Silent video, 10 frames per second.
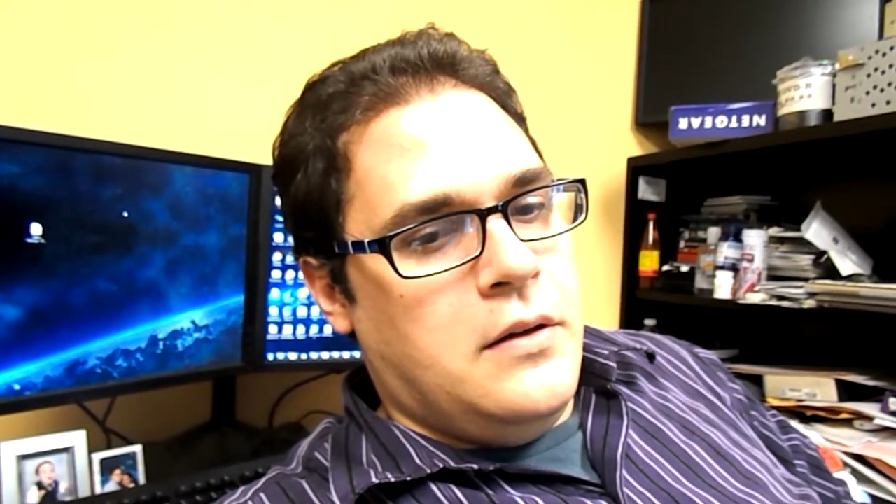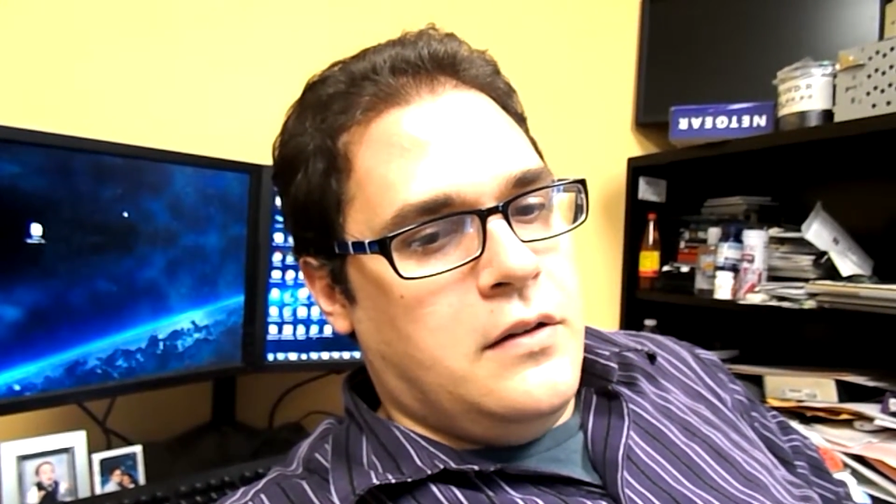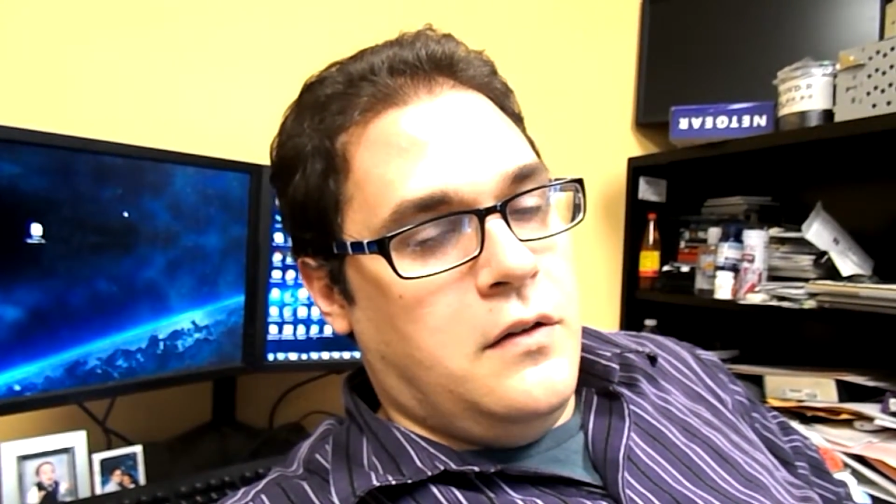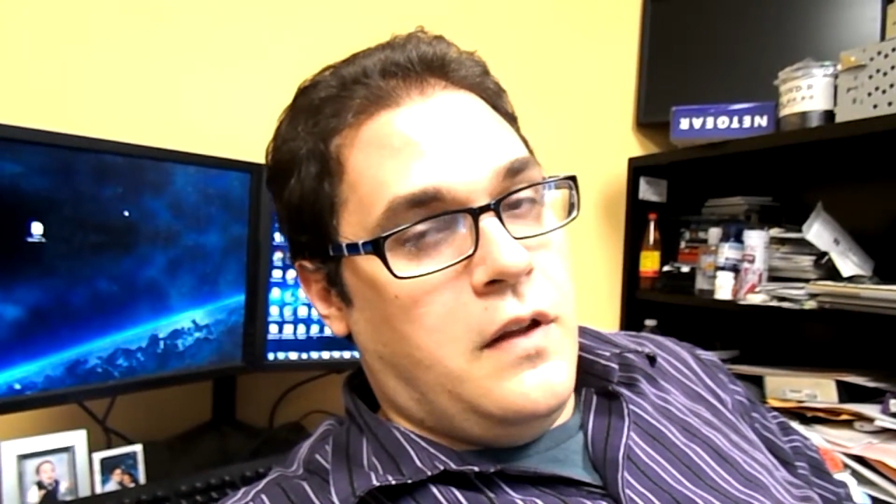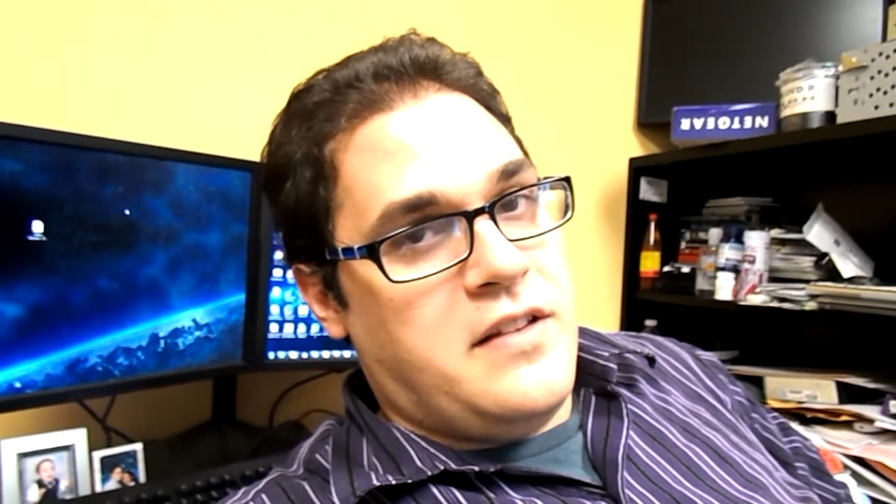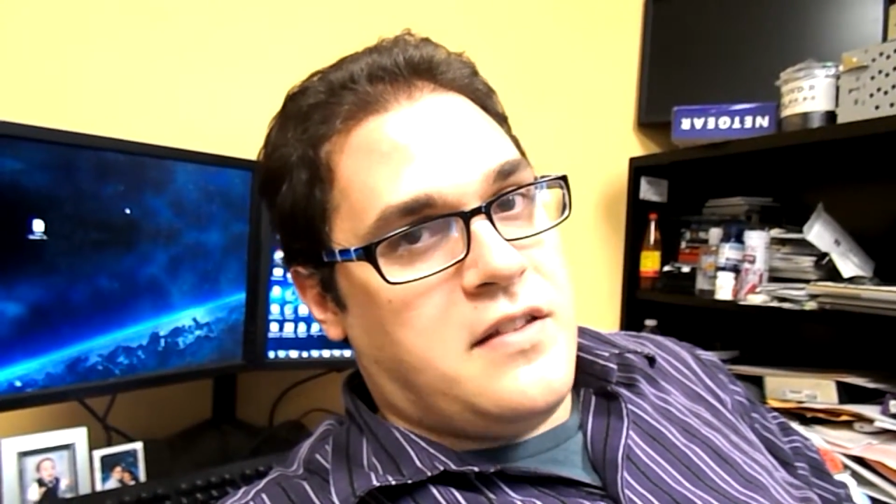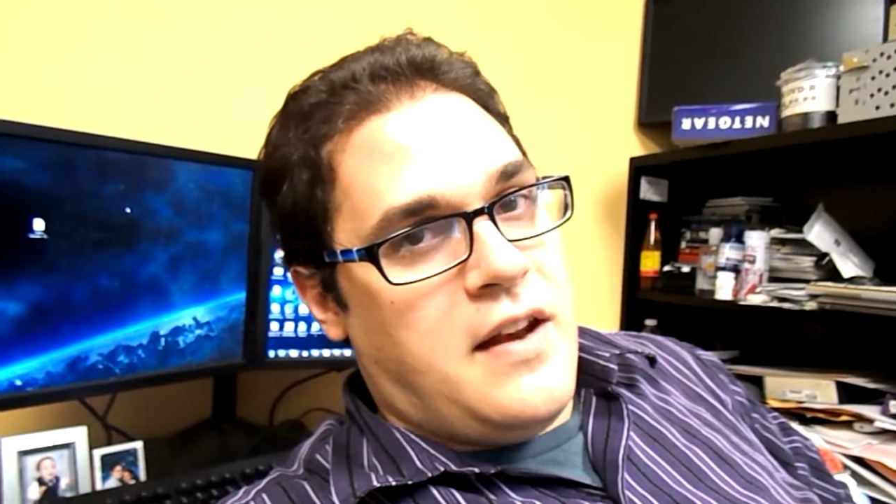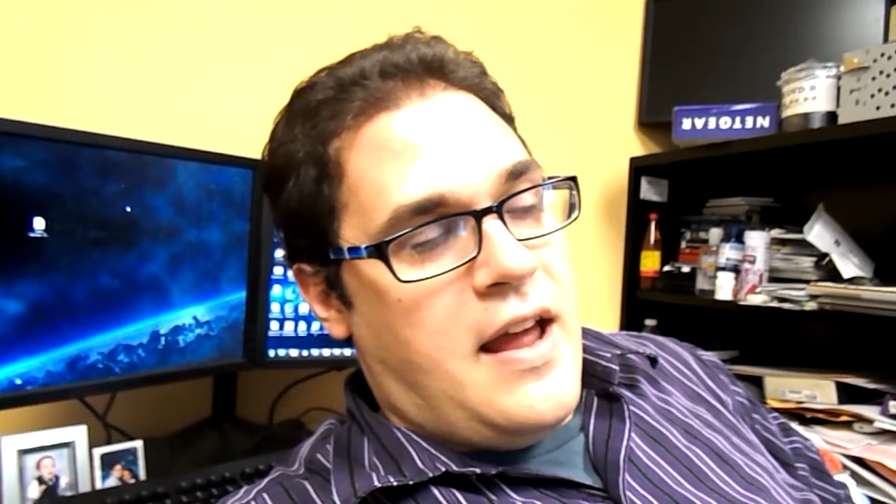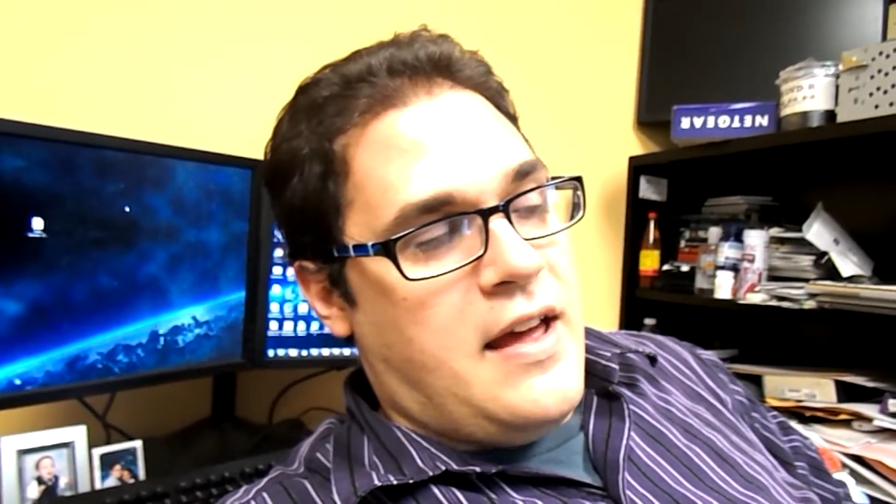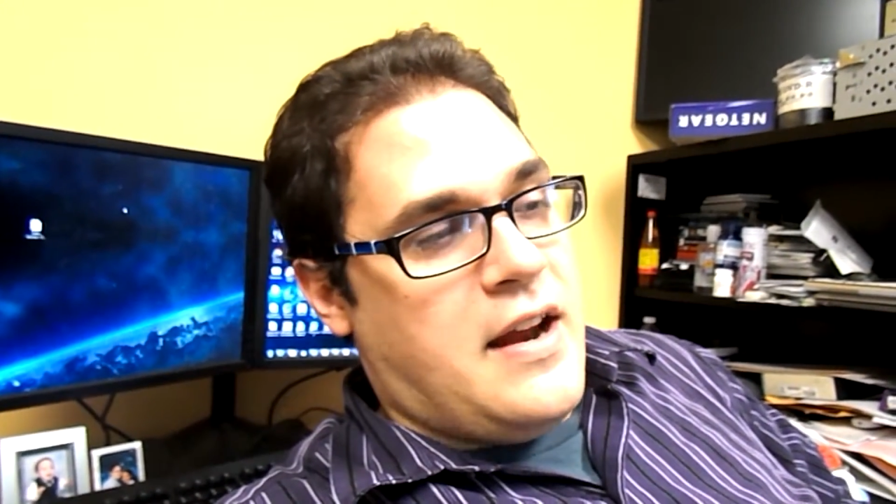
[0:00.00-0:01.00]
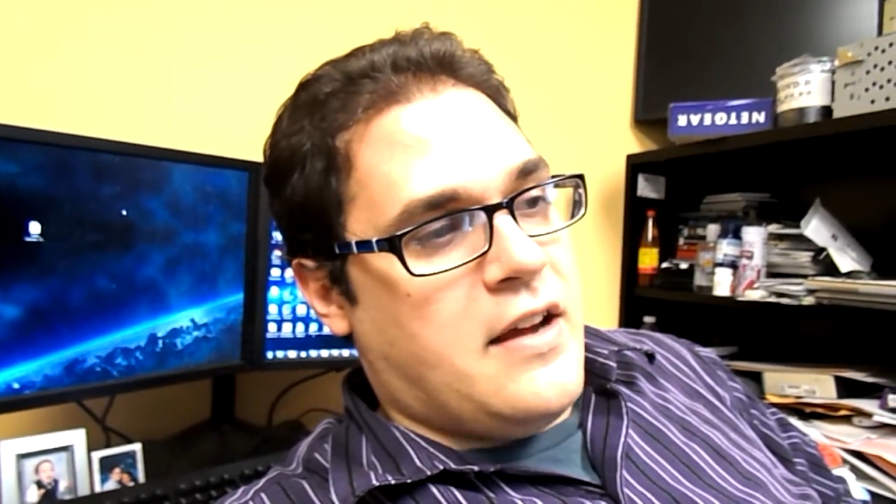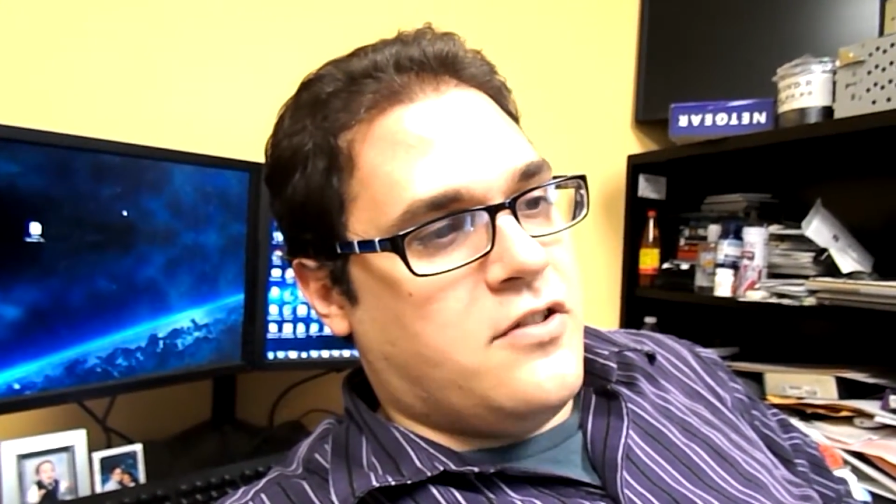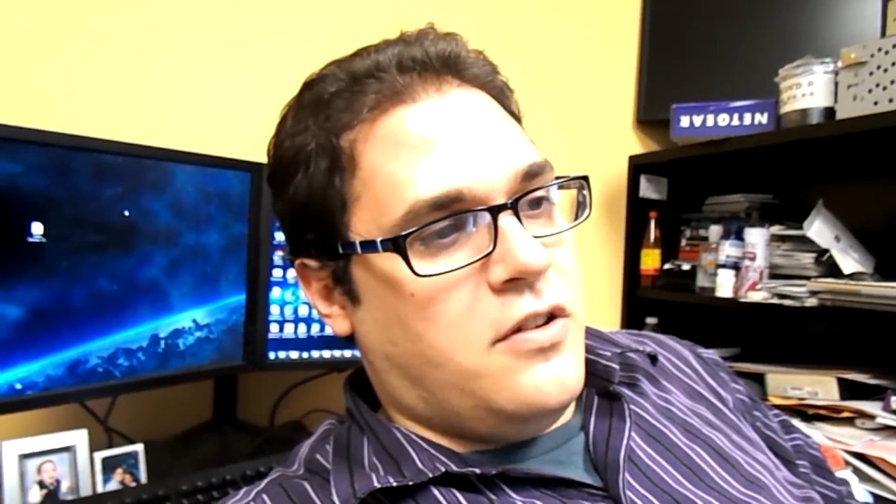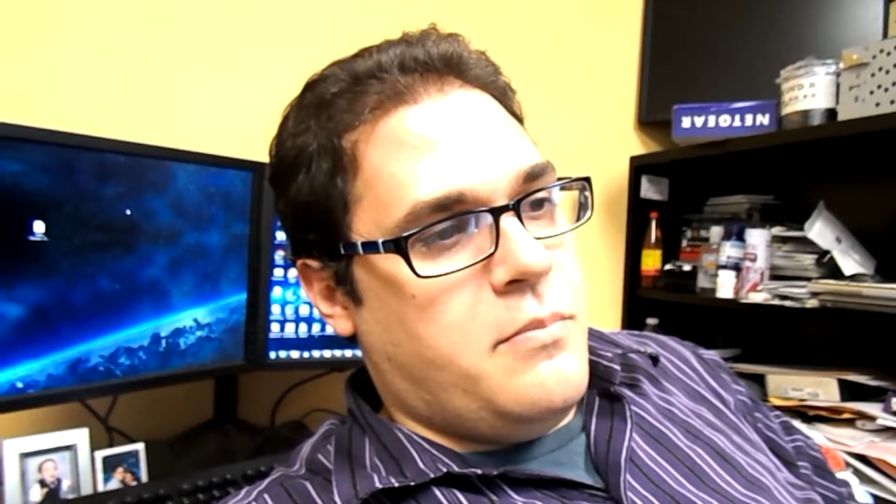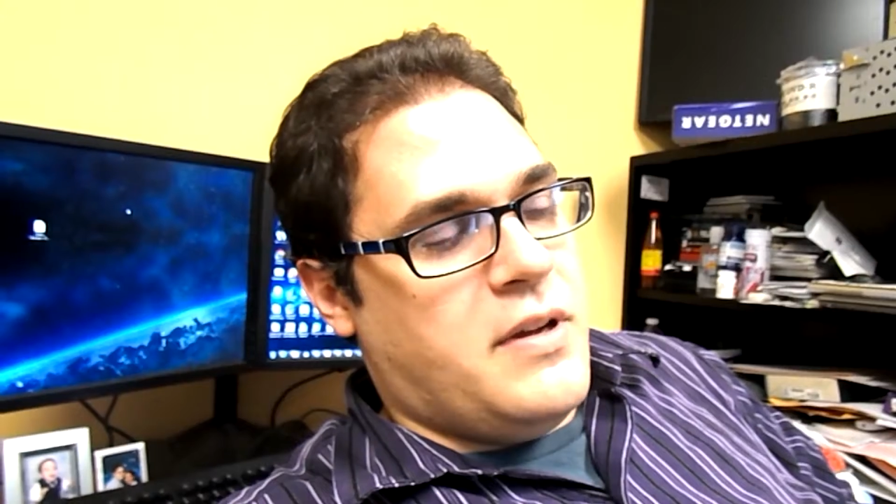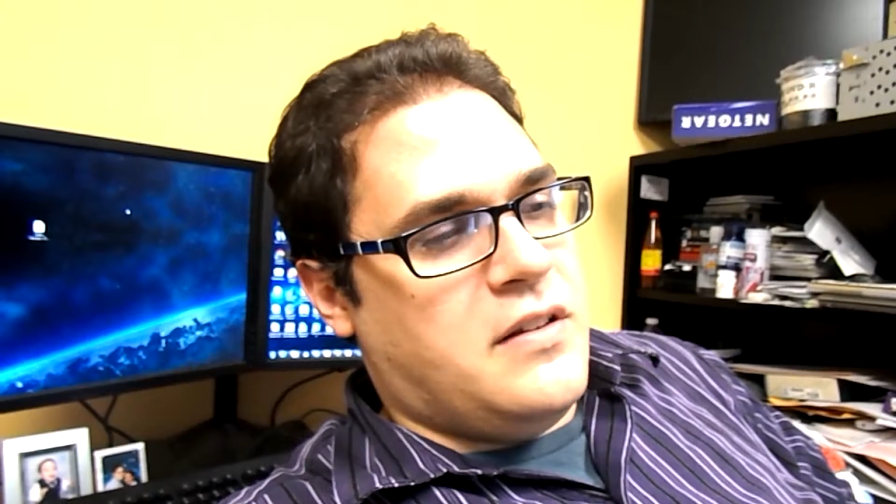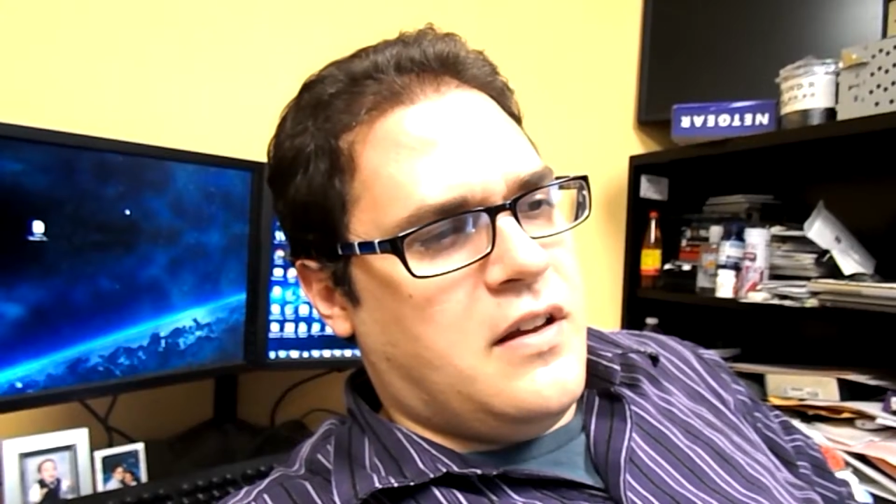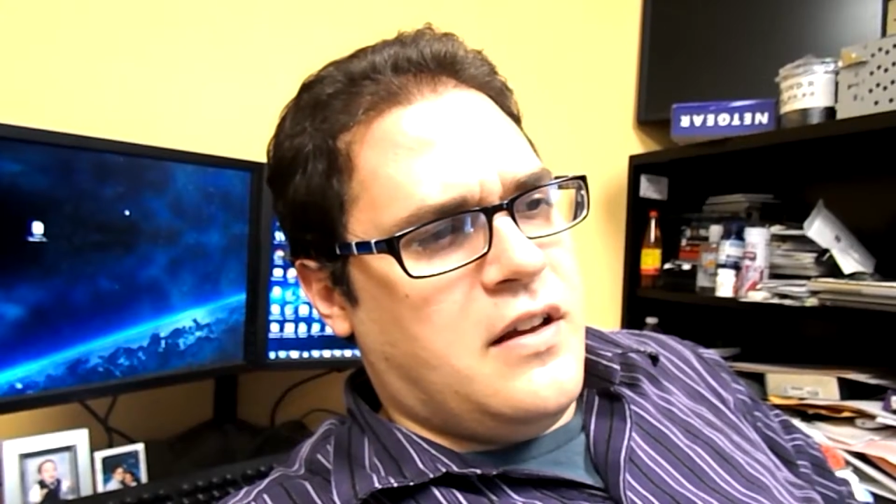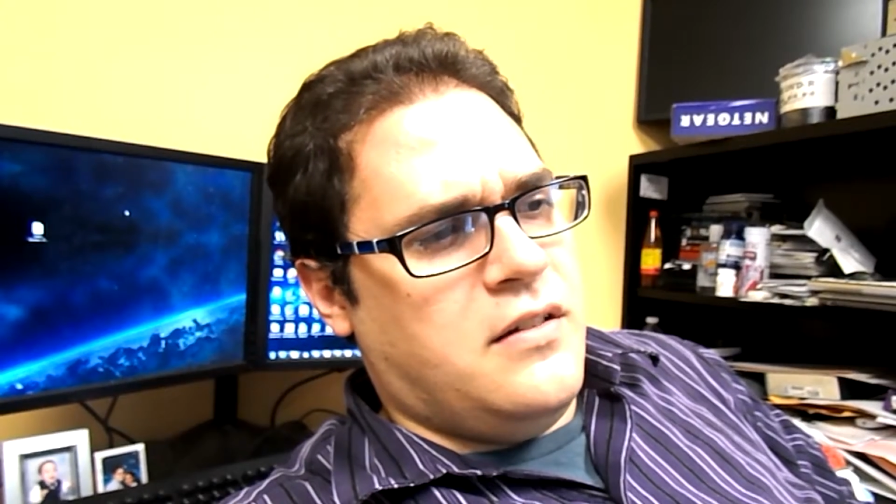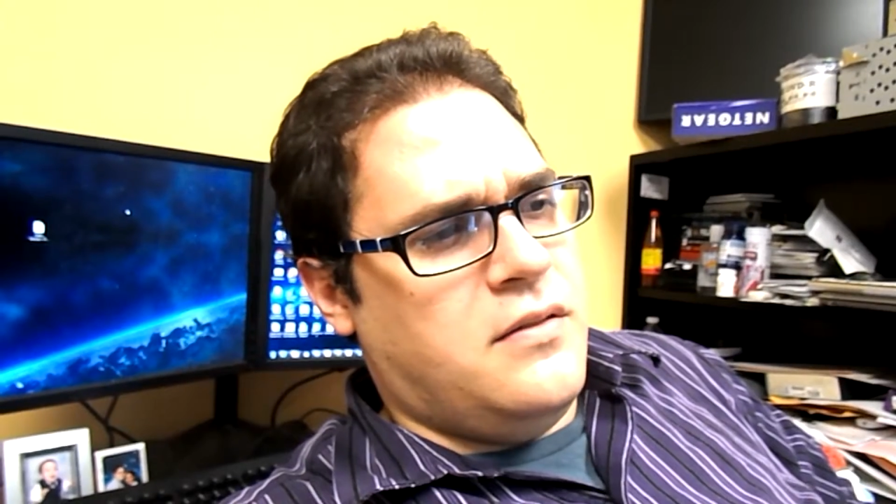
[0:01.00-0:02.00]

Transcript: A little less than that, actually, but